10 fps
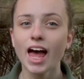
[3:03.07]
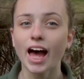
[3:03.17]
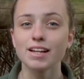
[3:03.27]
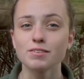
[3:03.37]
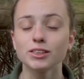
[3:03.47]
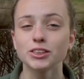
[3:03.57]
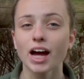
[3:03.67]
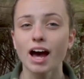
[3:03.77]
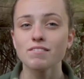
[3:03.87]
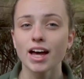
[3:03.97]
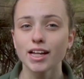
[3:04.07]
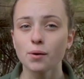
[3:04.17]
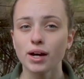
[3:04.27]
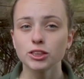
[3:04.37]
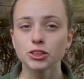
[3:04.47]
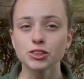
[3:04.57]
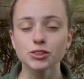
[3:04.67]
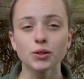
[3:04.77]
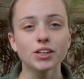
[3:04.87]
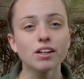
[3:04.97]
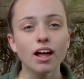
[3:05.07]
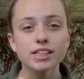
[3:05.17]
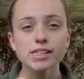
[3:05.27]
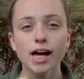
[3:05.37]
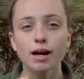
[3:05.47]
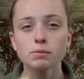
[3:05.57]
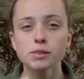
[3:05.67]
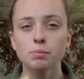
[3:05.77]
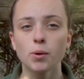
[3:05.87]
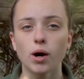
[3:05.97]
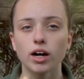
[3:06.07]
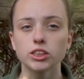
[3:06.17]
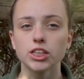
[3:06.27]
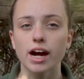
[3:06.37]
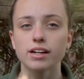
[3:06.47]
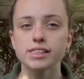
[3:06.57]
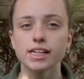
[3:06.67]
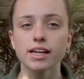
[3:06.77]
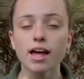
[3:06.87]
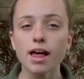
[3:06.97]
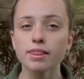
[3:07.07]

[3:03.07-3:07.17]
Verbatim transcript: and if you do have any questions or you'd like to help support our charity,